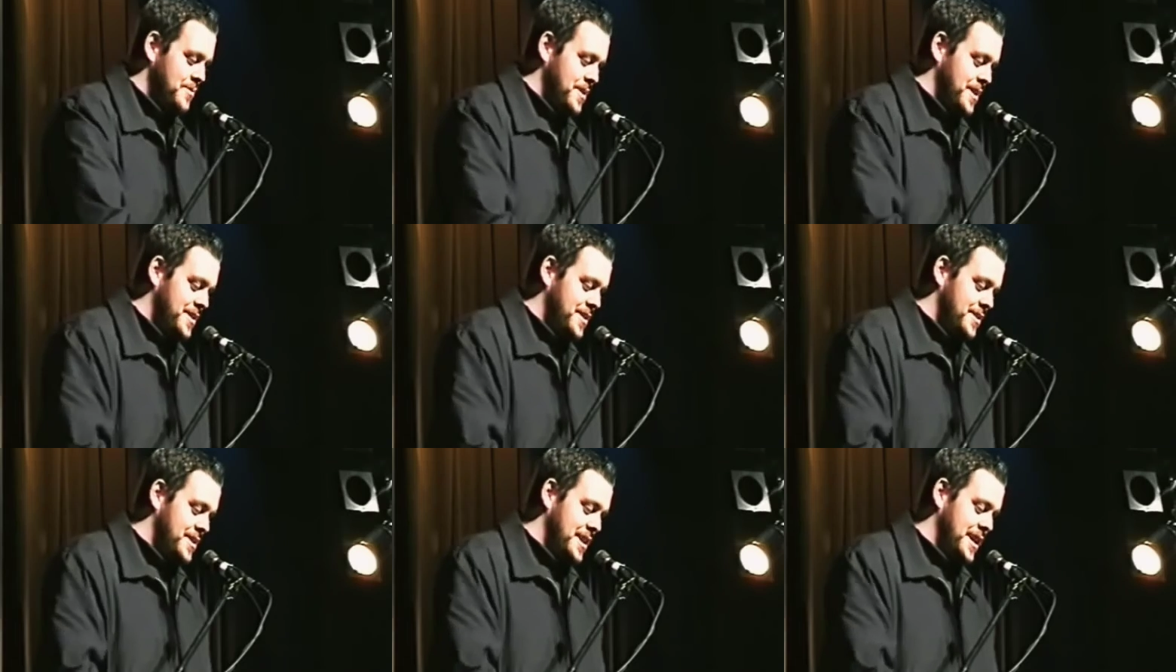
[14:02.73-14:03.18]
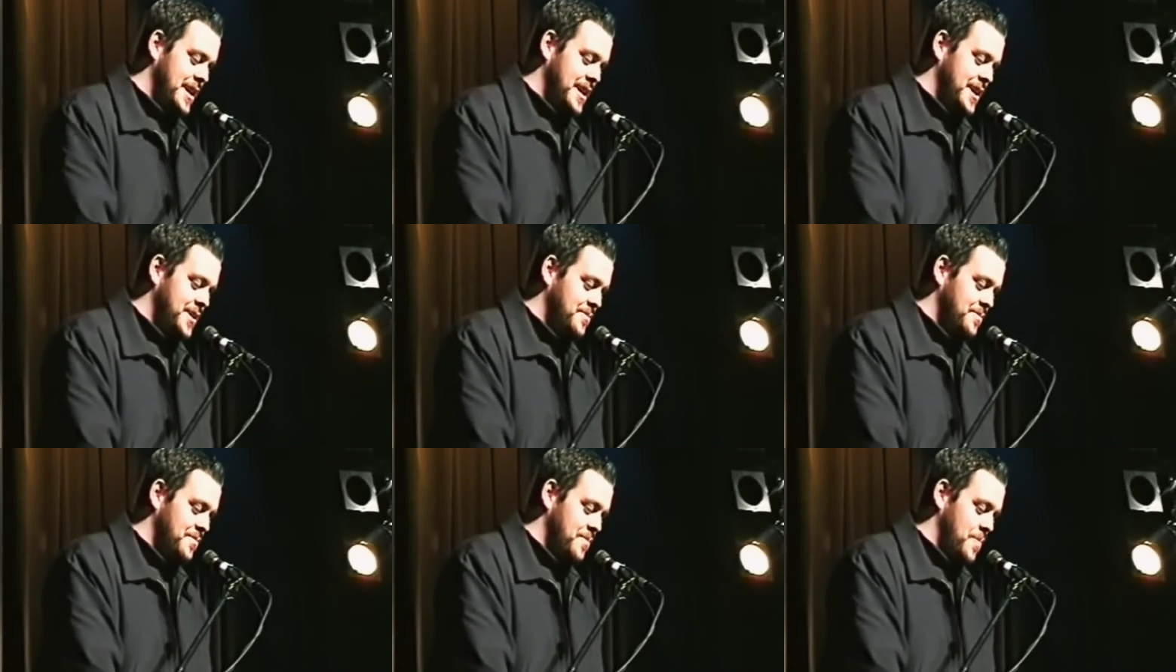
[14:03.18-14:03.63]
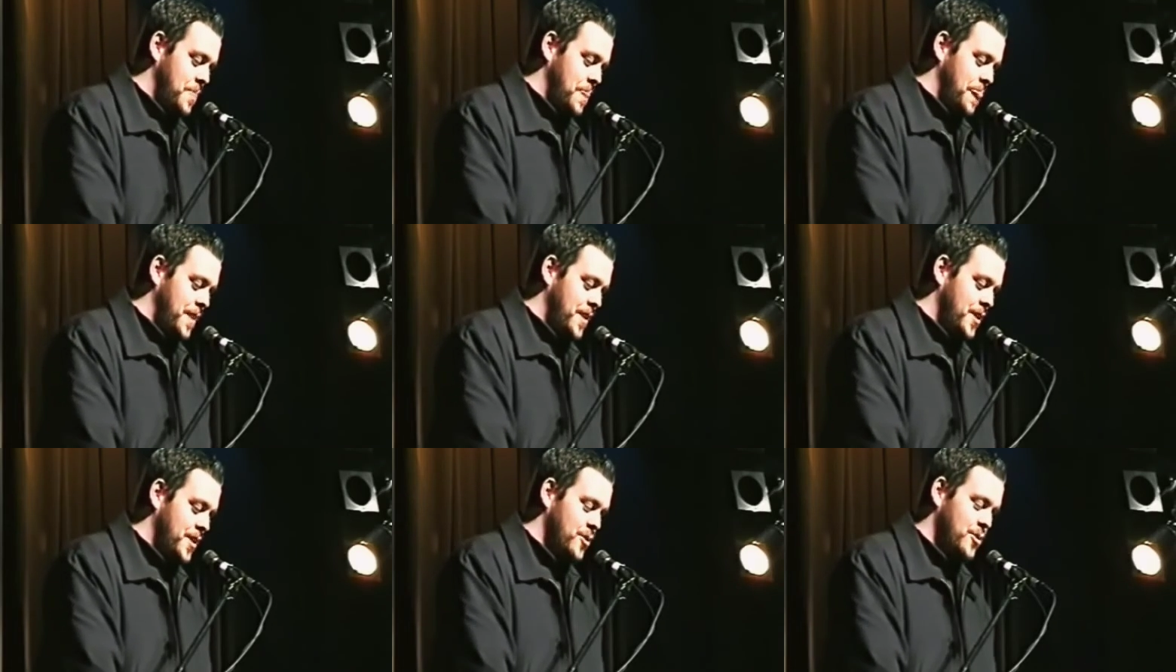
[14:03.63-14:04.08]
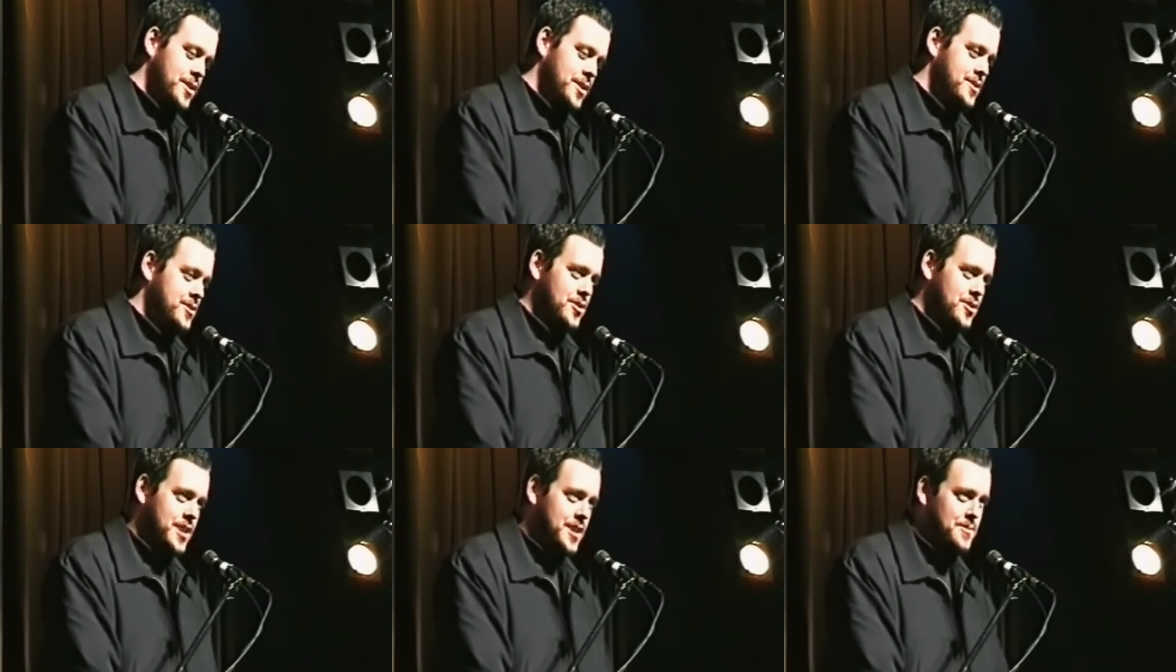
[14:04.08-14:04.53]
about. I
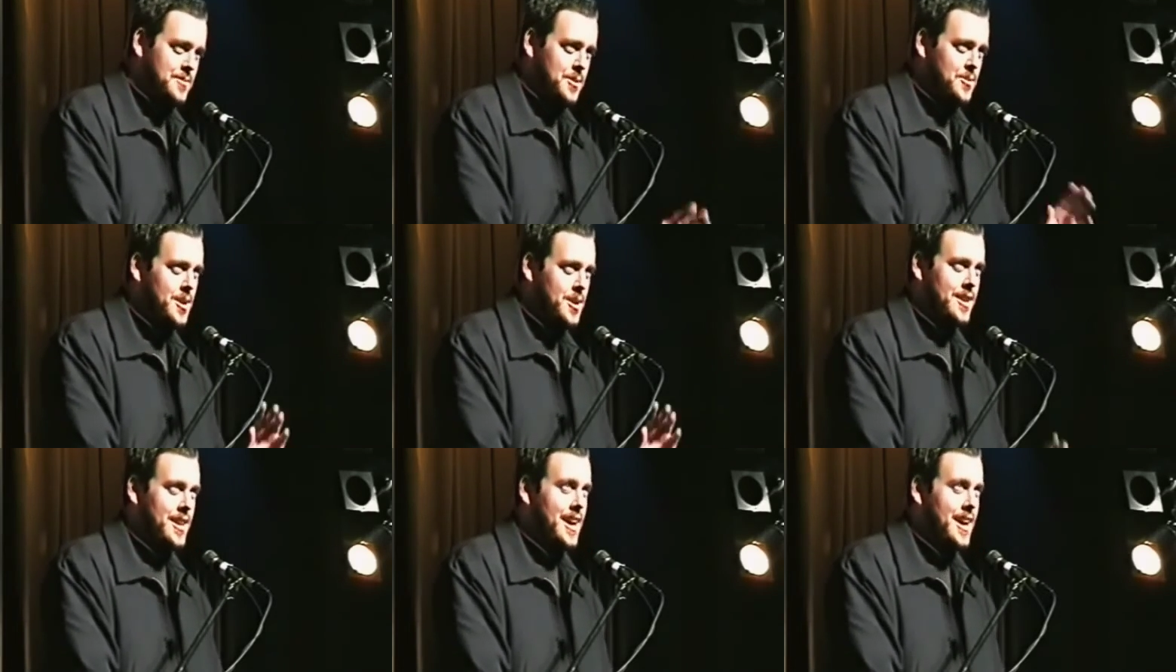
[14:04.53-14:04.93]
always thought he'd be one